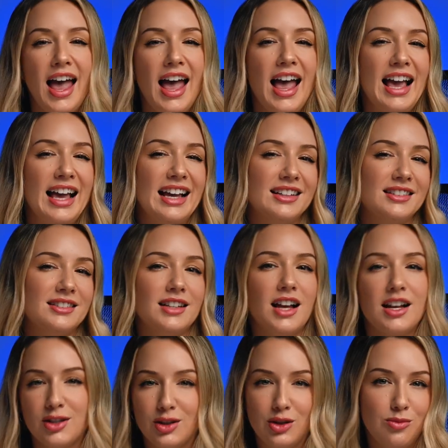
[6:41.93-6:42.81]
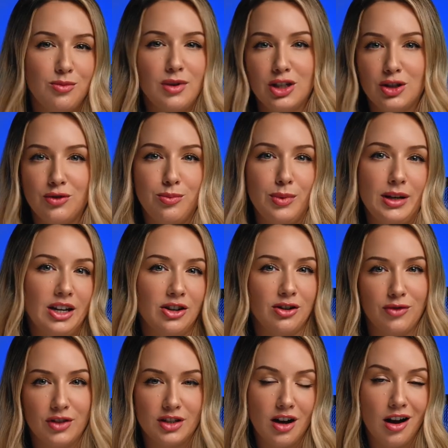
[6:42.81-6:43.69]
and not so much
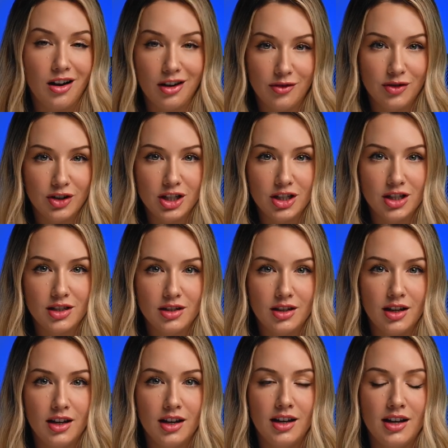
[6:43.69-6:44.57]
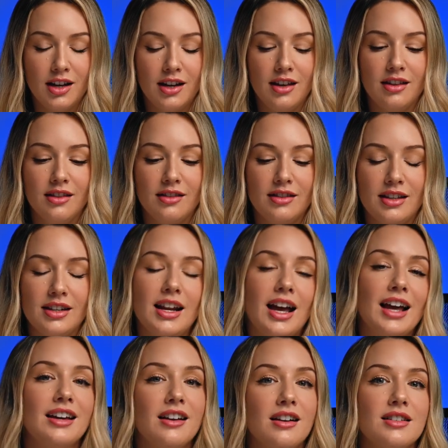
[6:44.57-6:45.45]
beginner photographers. The
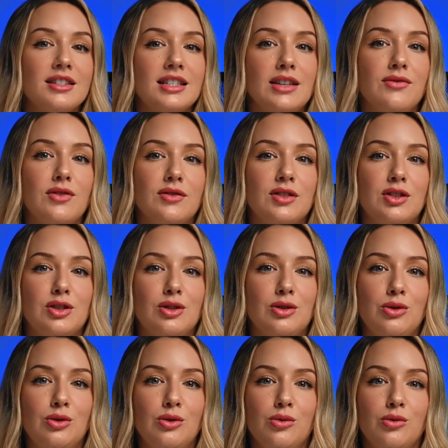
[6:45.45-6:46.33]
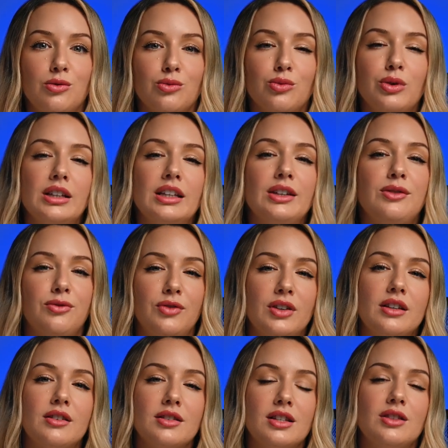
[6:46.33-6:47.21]
Nikon Z52 really
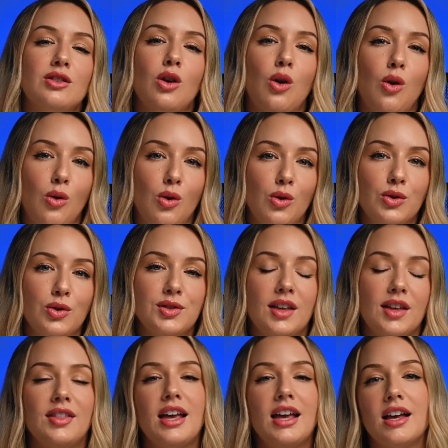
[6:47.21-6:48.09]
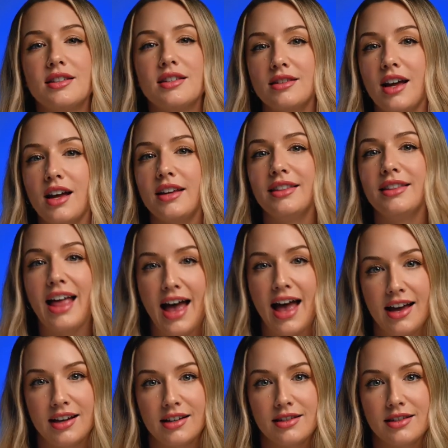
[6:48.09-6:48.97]
fills in the holes that the S9
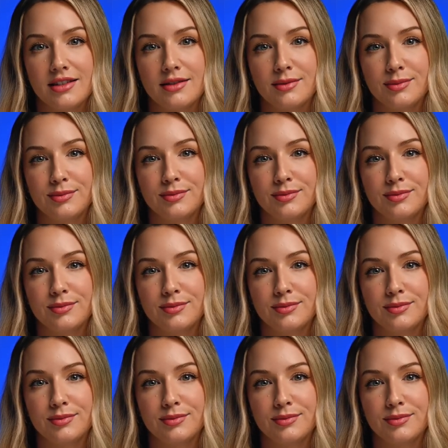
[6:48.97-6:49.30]
lacks.